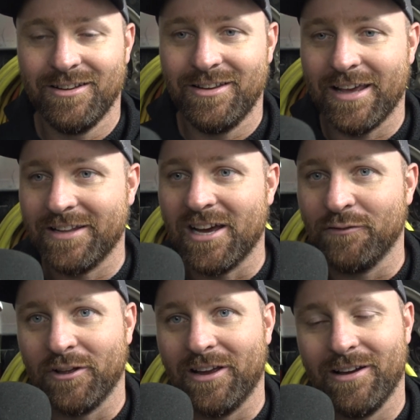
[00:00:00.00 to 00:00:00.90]
Yeah,
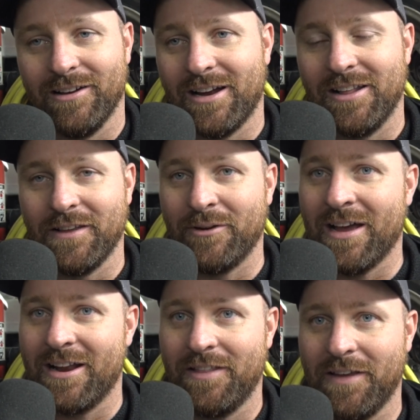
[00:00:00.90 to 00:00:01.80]
definitely. Uh, I didn't think we
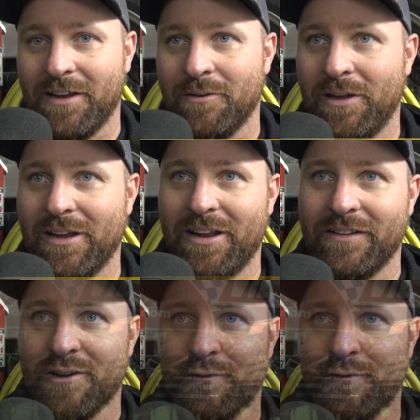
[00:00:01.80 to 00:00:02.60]
had anything in the beginning there